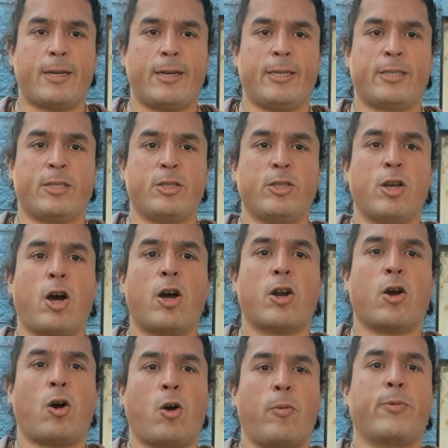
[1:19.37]
is not
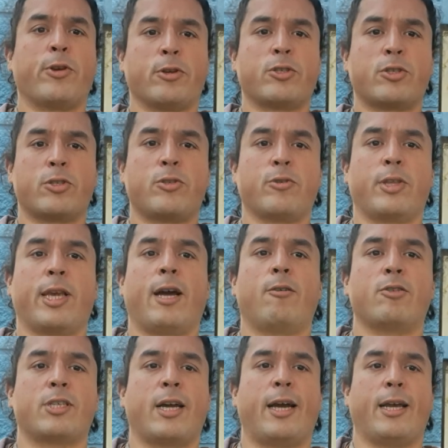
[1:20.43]
obvious to the
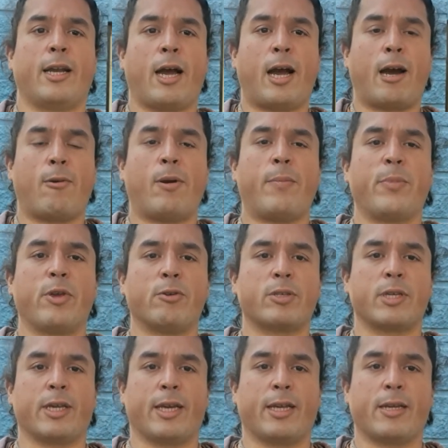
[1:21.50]
outside how I'm
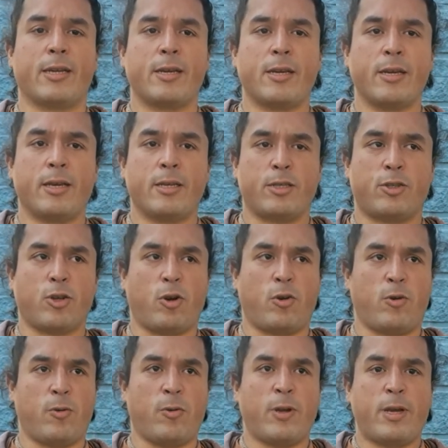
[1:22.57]
using it.
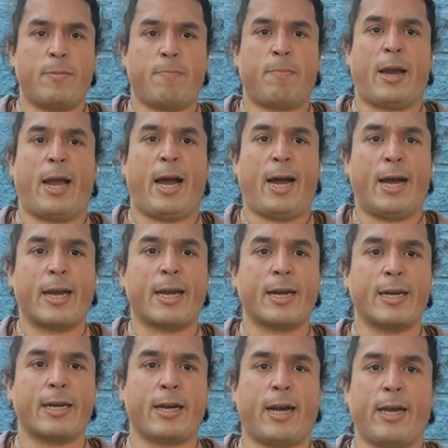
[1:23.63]
So my
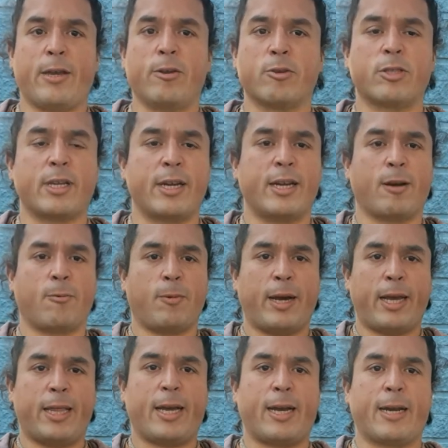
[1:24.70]
anger, I use it in a
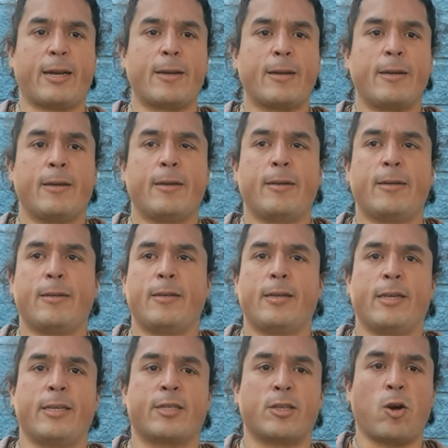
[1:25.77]
way that
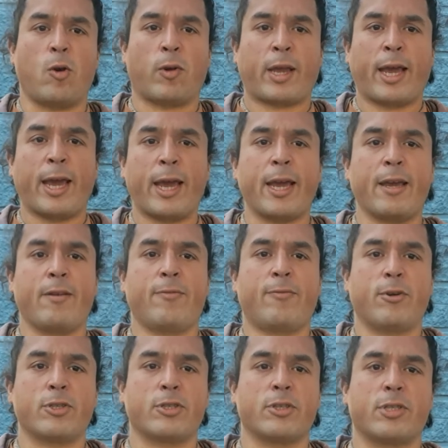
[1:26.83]
is okay
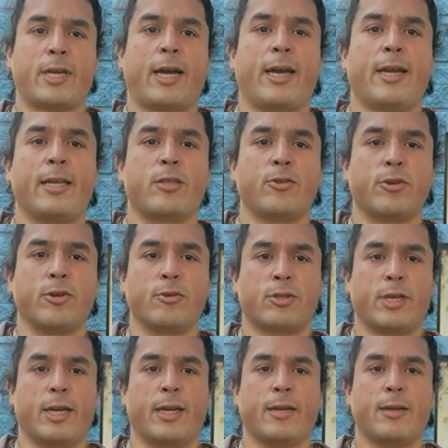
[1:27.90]
for society to
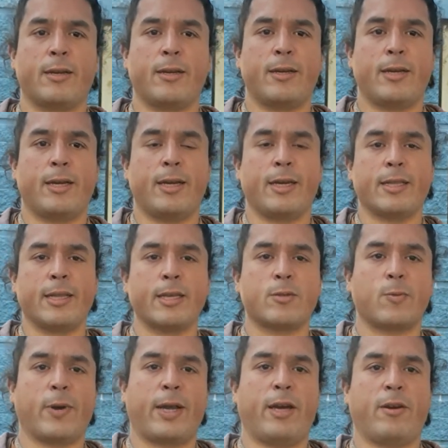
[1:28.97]
use it, in
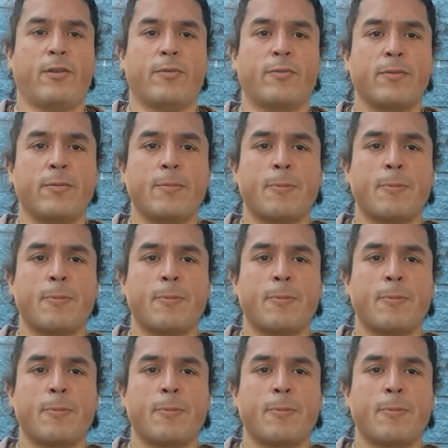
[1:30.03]
this way of